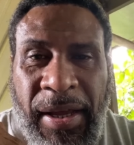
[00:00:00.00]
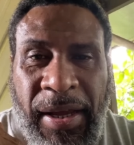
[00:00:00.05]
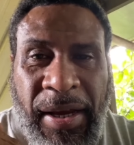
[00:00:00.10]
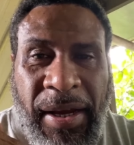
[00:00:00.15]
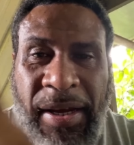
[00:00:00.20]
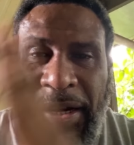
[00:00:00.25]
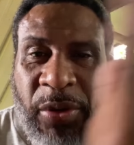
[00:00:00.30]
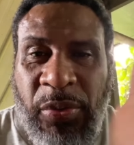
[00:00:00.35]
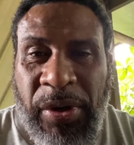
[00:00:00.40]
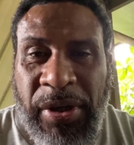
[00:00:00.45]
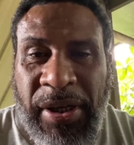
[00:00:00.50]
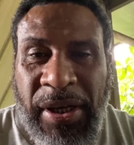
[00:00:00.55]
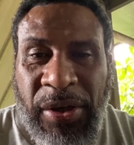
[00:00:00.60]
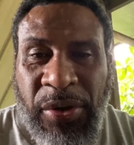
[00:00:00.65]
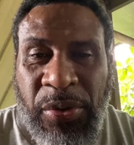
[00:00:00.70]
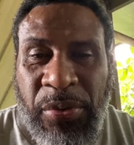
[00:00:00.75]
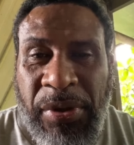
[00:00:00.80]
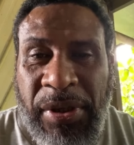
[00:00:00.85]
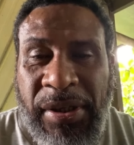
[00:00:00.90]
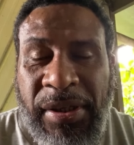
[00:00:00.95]
anyone can
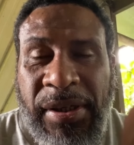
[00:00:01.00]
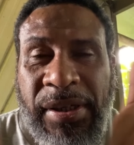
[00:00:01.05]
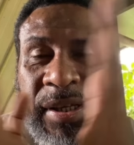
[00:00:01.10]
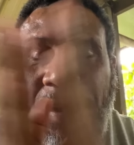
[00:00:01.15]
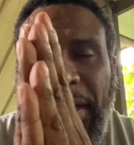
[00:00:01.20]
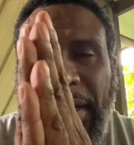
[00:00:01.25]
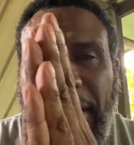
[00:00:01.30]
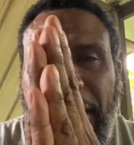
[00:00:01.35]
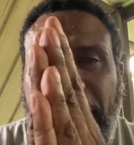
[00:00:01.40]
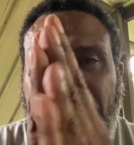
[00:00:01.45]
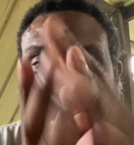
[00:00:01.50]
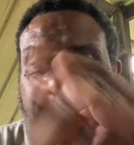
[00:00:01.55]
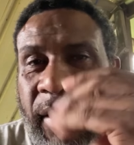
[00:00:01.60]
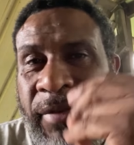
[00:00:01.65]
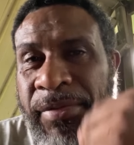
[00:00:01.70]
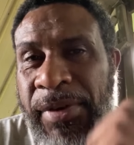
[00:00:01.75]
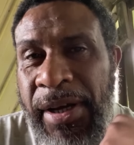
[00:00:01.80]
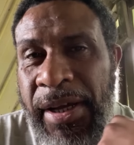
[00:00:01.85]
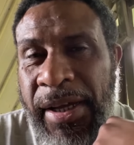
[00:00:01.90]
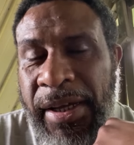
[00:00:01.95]
do it.
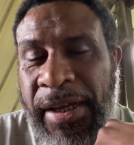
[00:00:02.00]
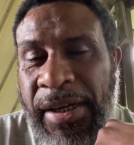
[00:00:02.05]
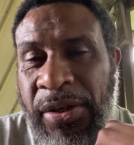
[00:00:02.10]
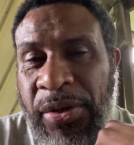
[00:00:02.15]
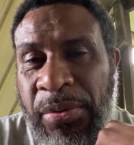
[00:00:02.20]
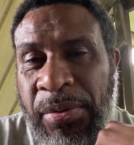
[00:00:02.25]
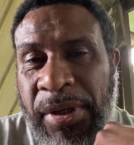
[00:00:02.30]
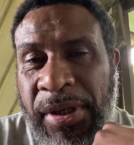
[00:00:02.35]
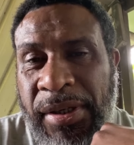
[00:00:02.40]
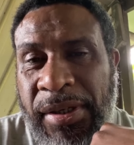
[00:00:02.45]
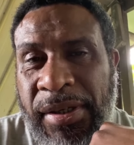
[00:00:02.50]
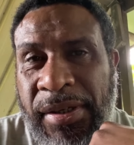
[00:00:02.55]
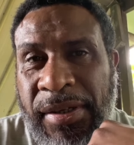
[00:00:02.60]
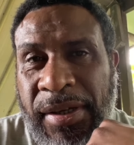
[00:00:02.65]
If I can do it,